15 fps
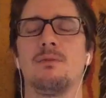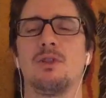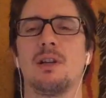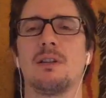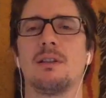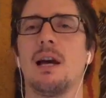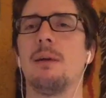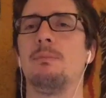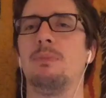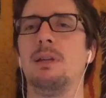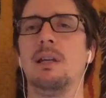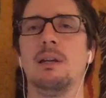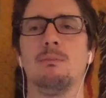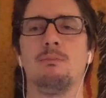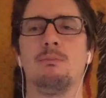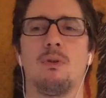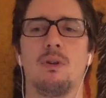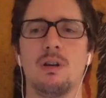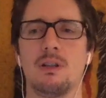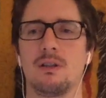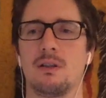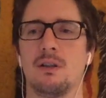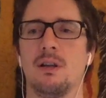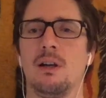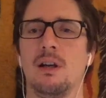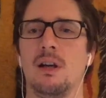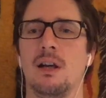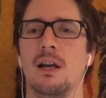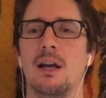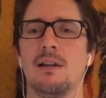just IP and port
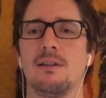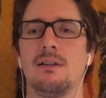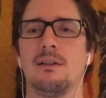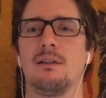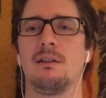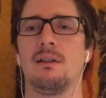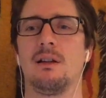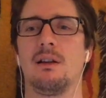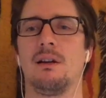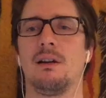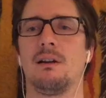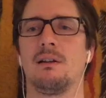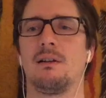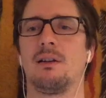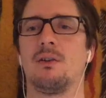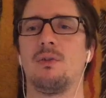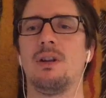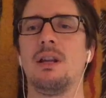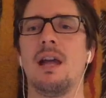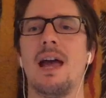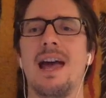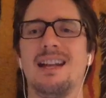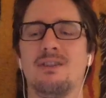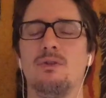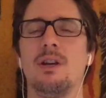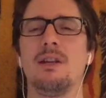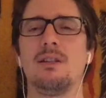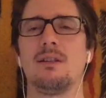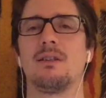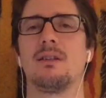as an Grin
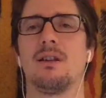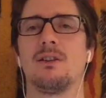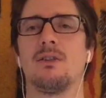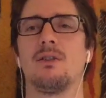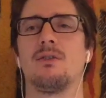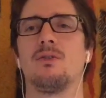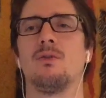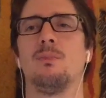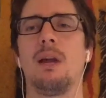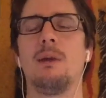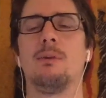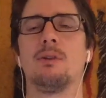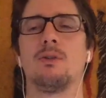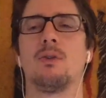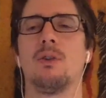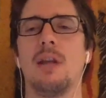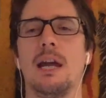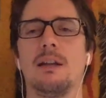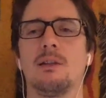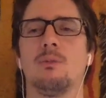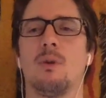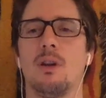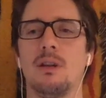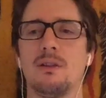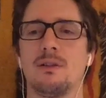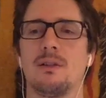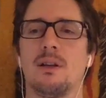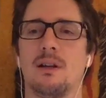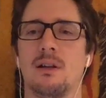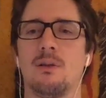address to be able to connect the
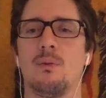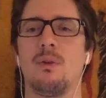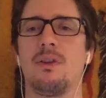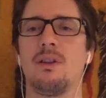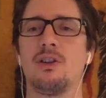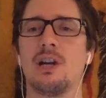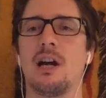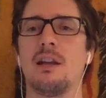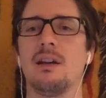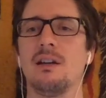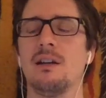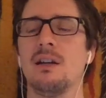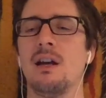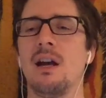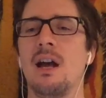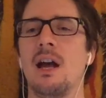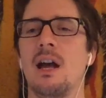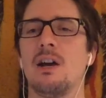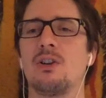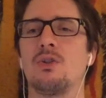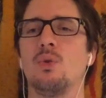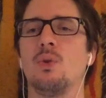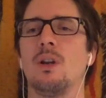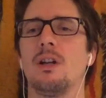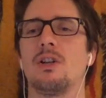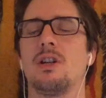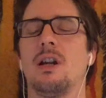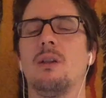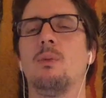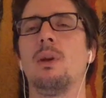wallets with each other.
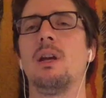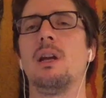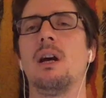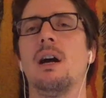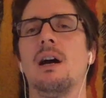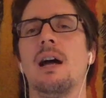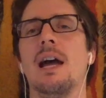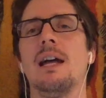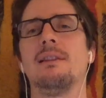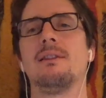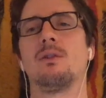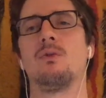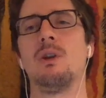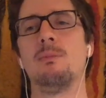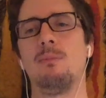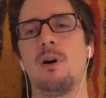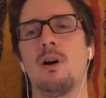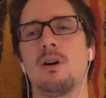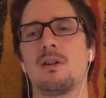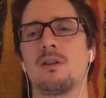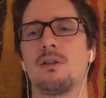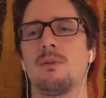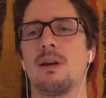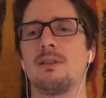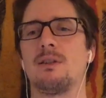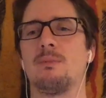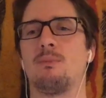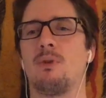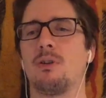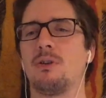Shall we add Greenbox as a
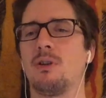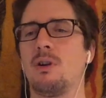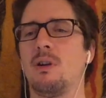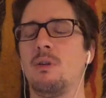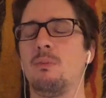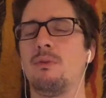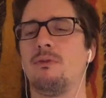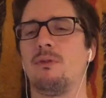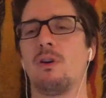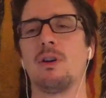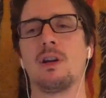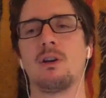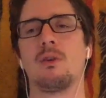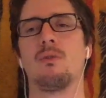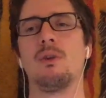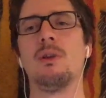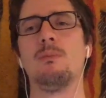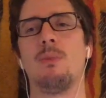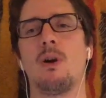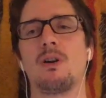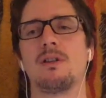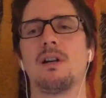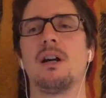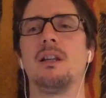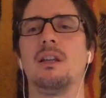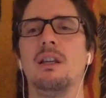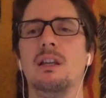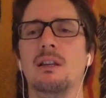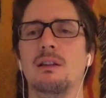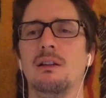protocol before the Greenbox
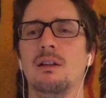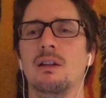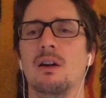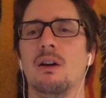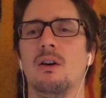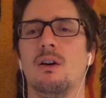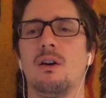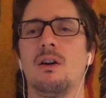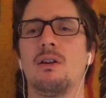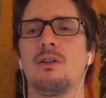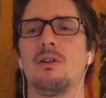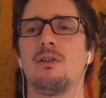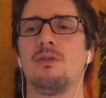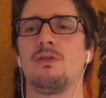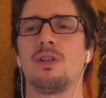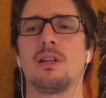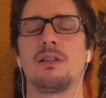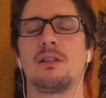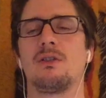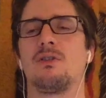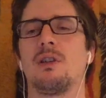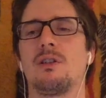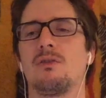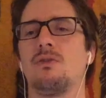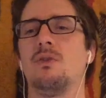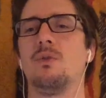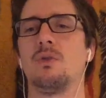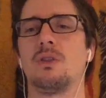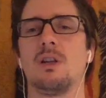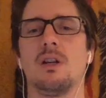ID, or just
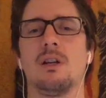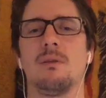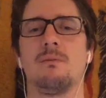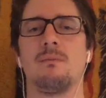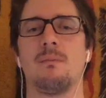use the